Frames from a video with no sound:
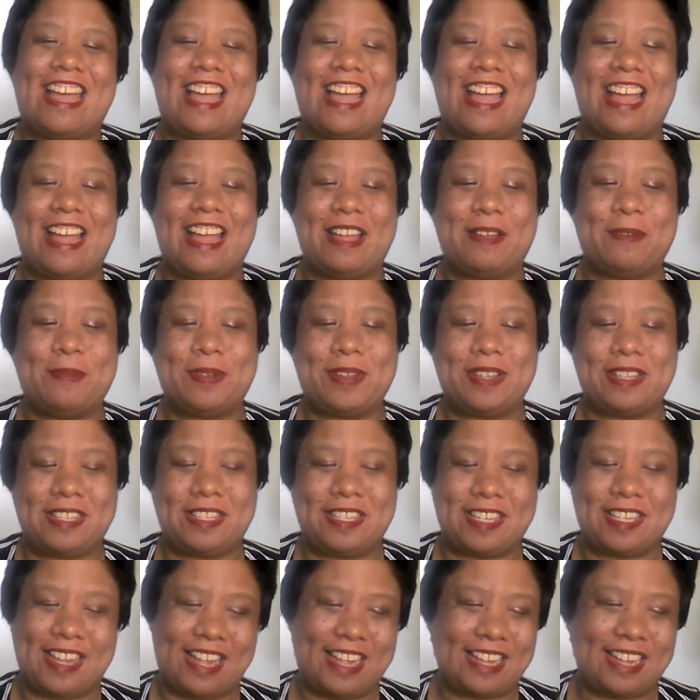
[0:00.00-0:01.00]
I will
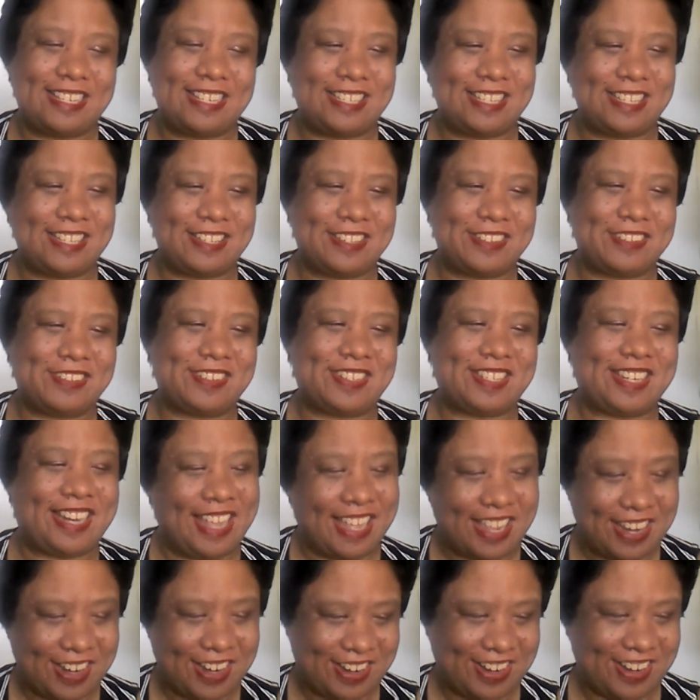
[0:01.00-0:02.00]
talk to you
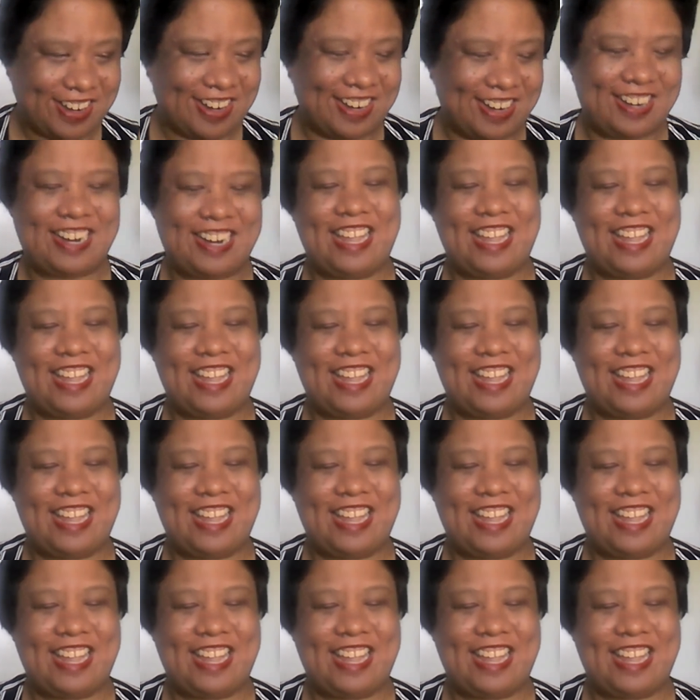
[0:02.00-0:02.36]
later